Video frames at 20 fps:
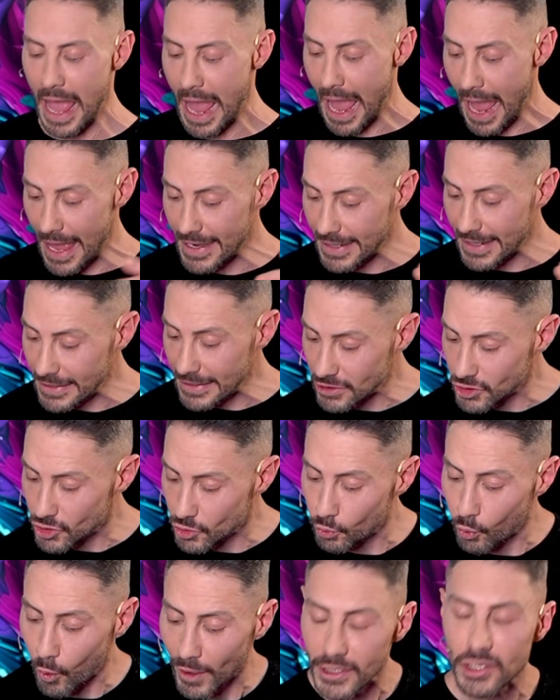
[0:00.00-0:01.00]
And
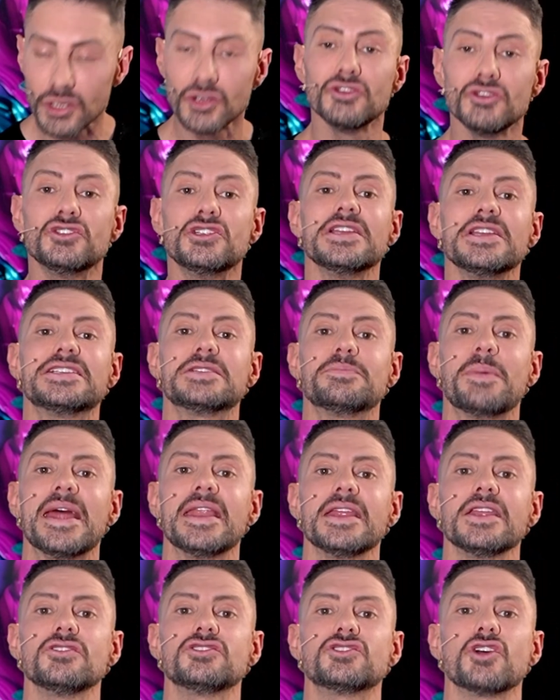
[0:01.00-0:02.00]
what are you
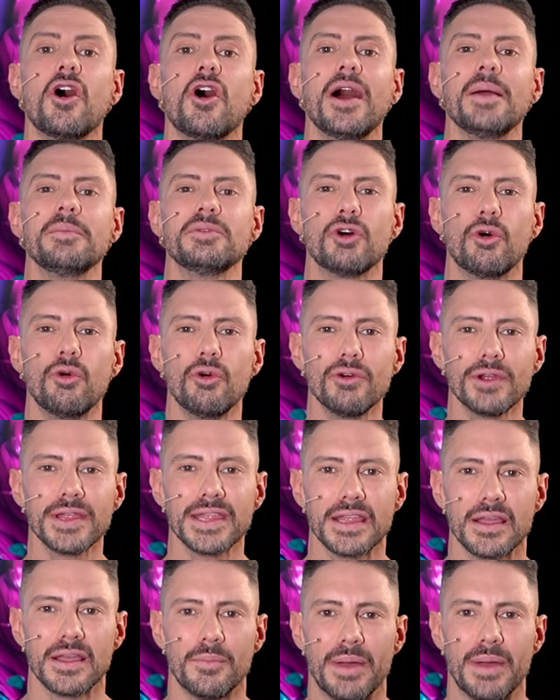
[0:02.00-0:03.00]
spending your time
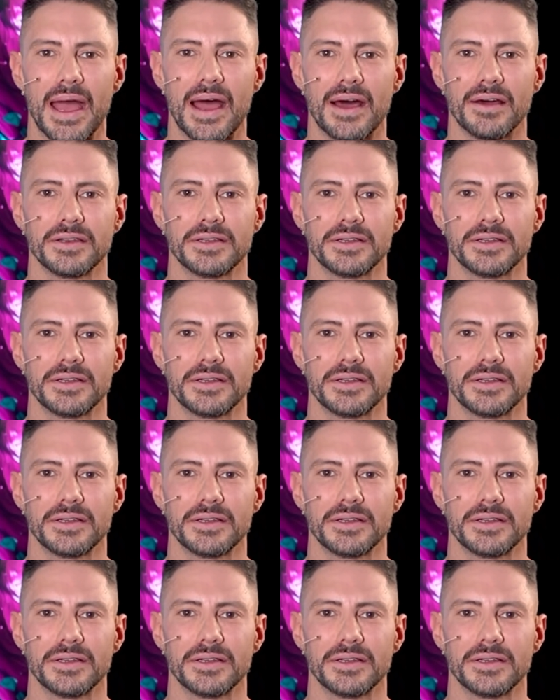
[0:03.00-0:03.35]
talking about?